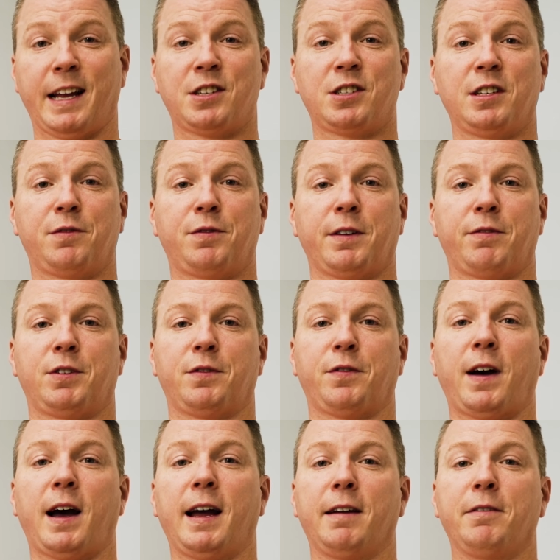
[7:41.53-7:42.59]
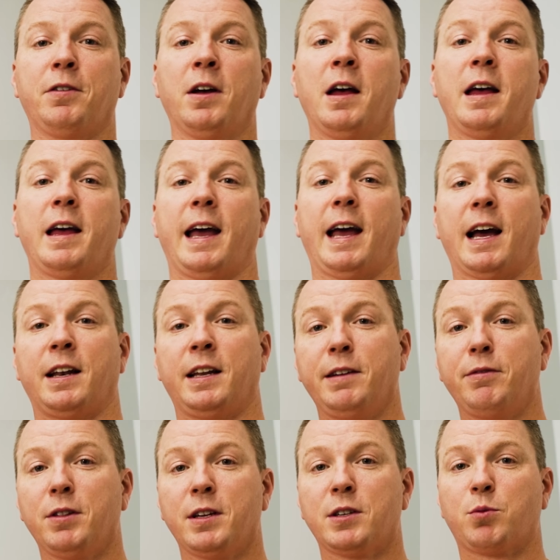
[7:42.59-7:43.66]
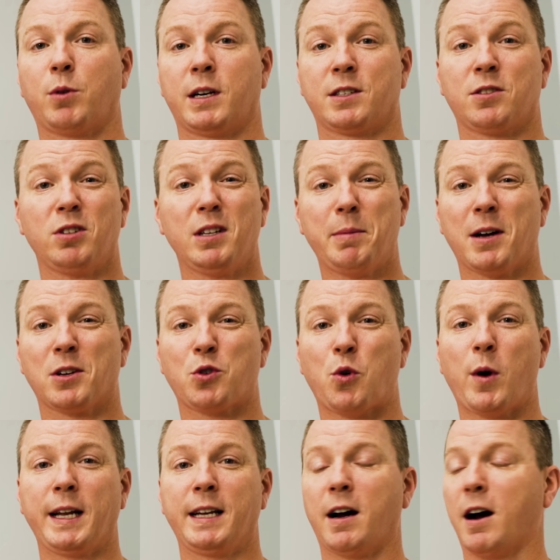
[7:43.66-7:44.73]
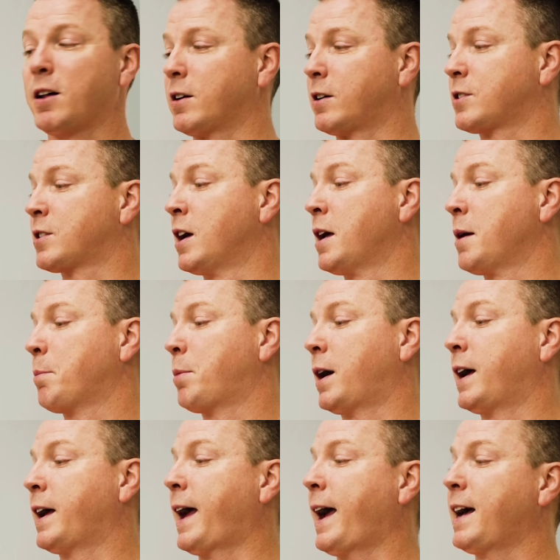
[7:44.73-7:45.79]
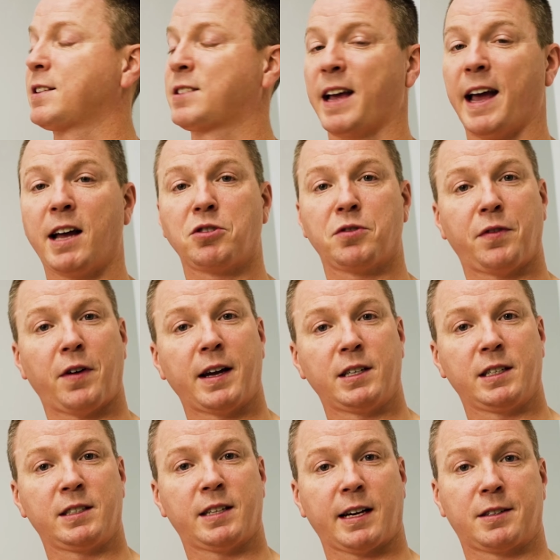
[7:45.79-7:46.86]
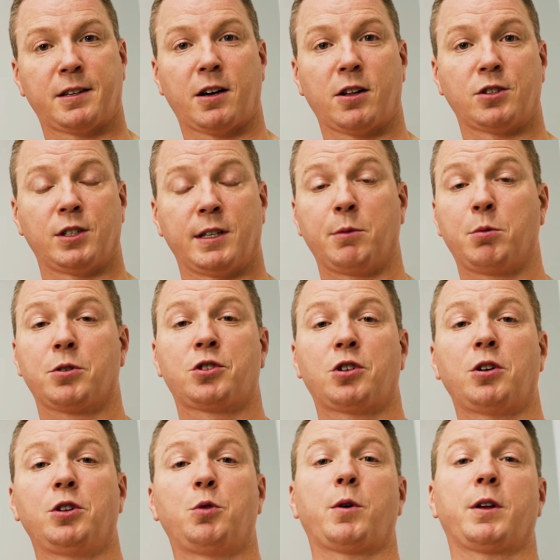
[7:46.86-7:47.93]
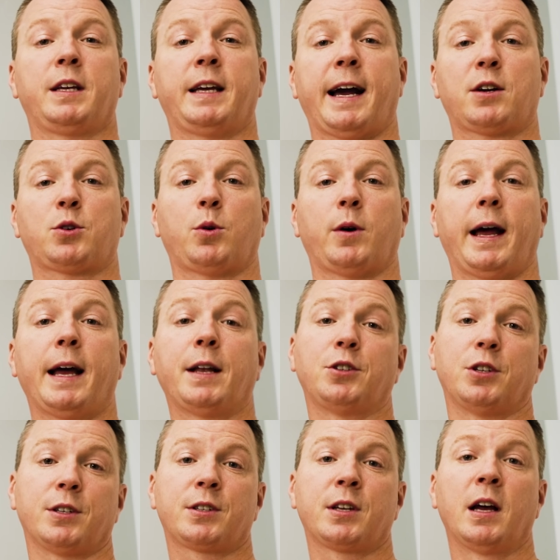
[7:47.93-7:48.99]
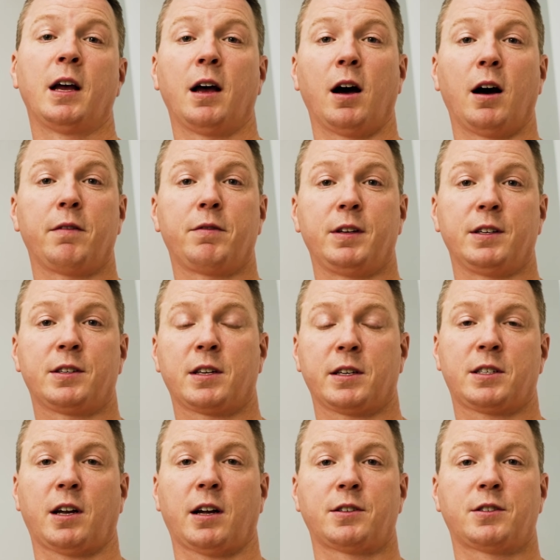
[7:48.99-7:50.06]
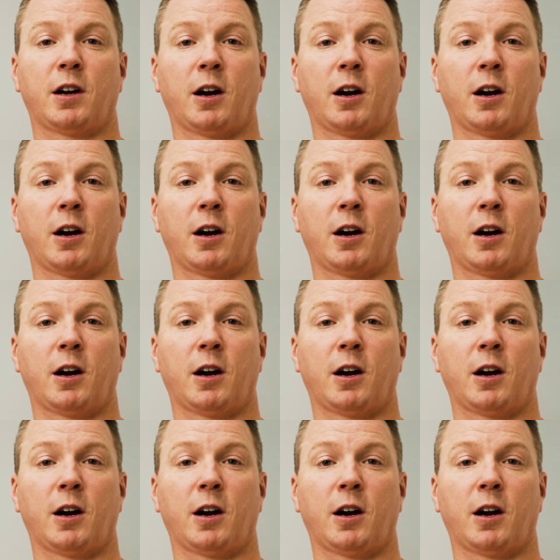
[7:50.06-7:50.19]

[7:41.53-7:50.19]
HD55, and even this one, it's only about $20, but it has edge finding technology. It will show you where the actual edges of these studs